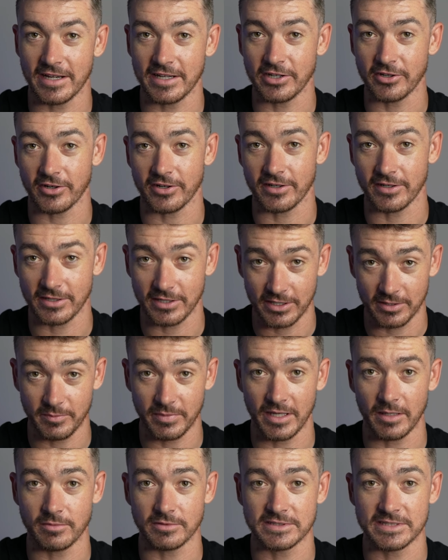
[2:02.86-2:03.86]
and you're going to
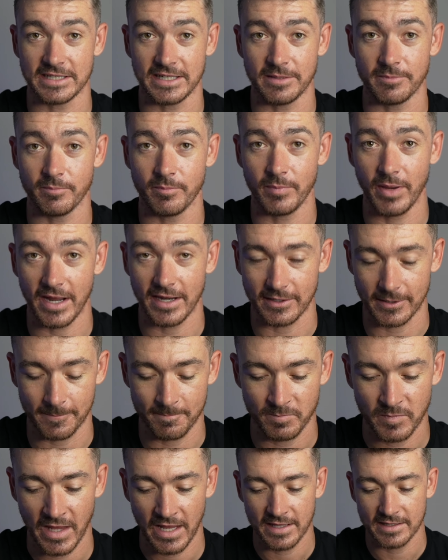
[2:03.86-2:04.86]
be able to get better.
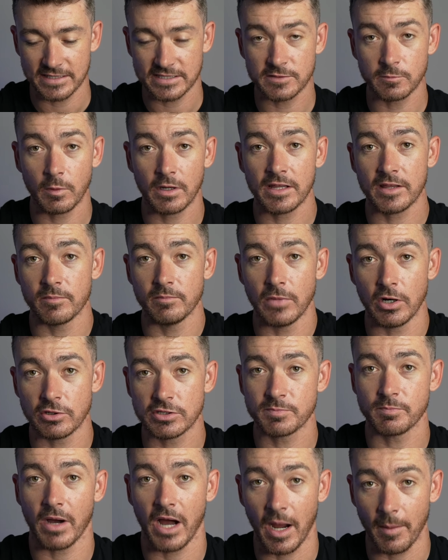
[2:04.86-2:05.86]
This is one of the
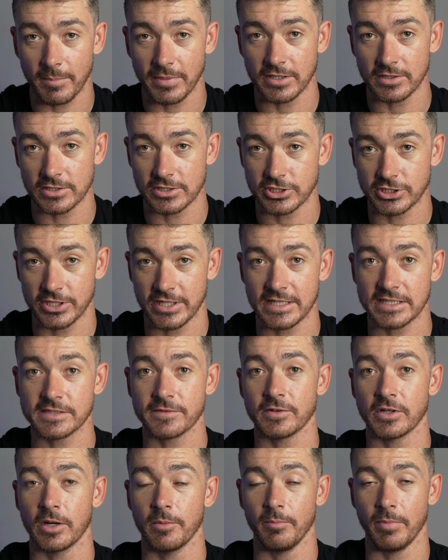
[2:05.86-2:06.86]
most popular tricks
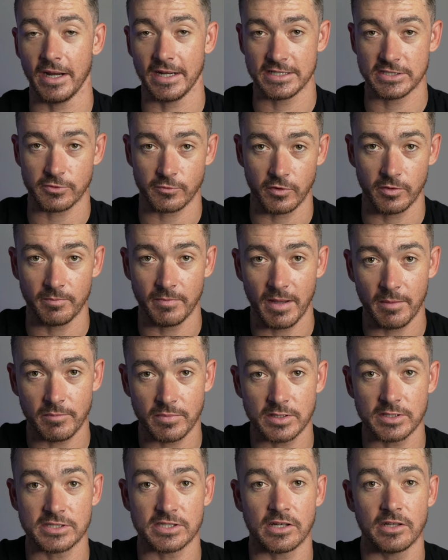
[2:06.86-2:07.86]
for our bike school
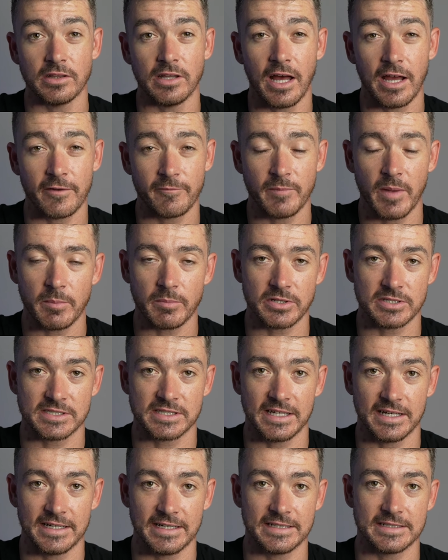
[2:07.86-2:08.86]
members. A lot of members
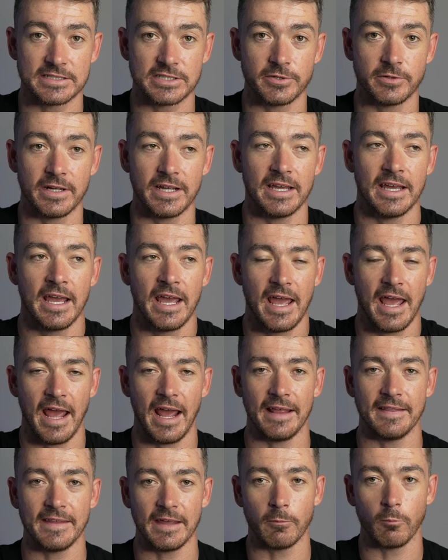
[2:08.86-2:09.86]
get into it
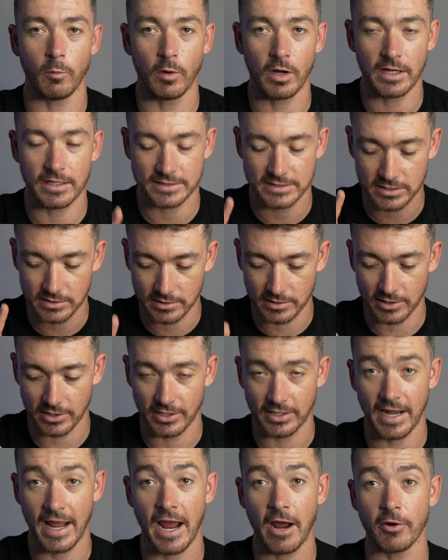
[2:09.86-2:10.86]
and they want to
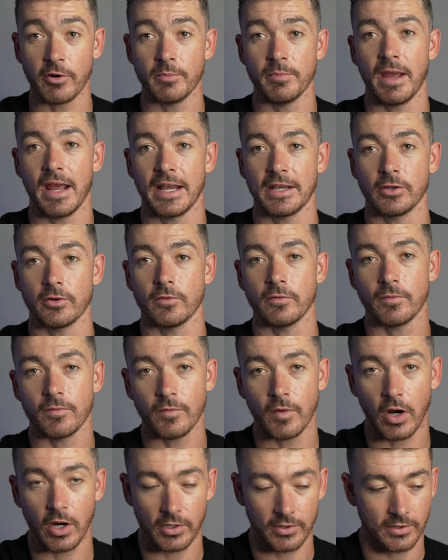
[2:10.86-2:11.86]
learn how to manual
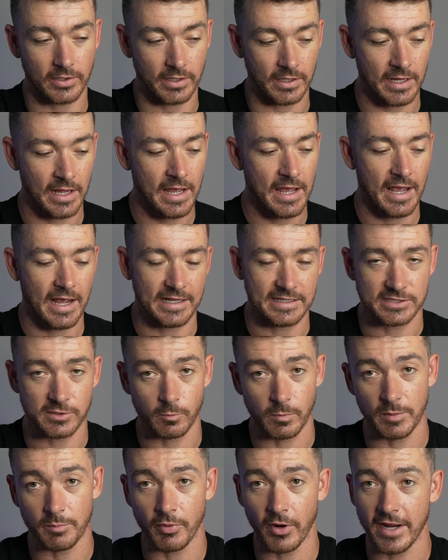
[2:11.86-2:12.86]
farther. And so
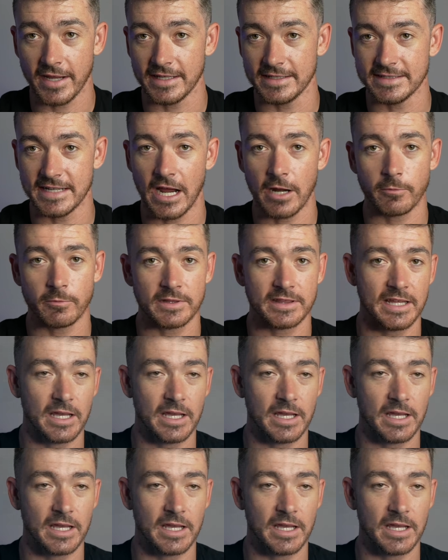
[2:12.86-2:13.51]
we break it down with